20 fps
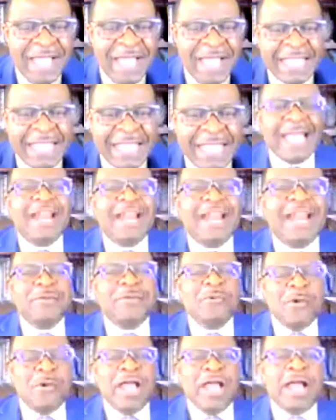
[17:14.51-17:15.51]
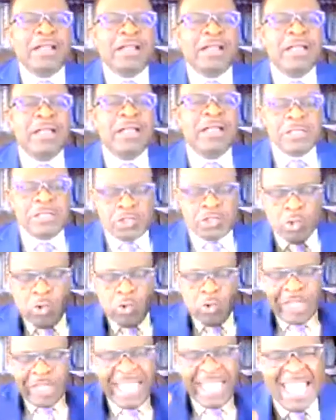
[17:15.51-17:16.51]
I gotta be well.
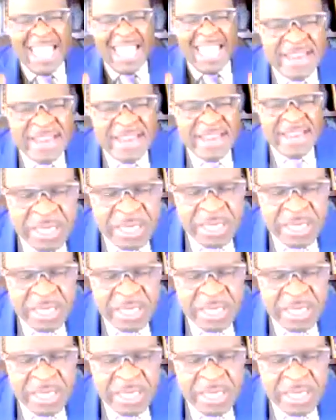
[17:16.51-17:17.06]
So getting